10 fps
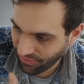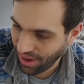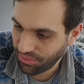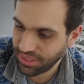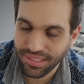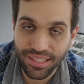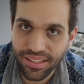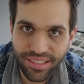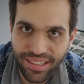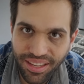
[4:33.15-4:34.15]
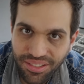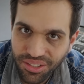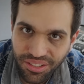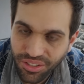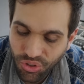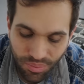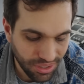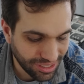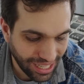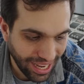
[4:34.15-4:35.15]
favorite synthesizer is the
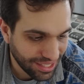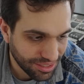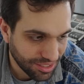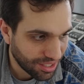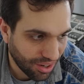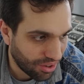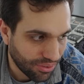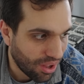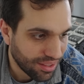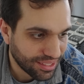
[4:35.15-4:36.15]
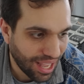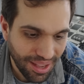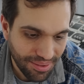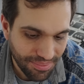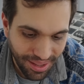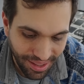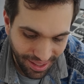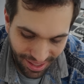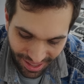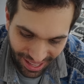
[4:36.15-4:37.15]
Jupiter 8 of all time
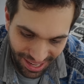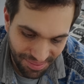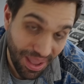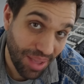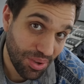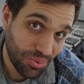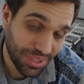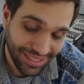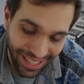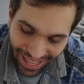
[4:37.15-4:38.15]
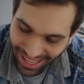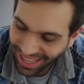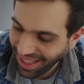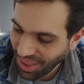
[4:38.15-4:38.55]
and maybe one day,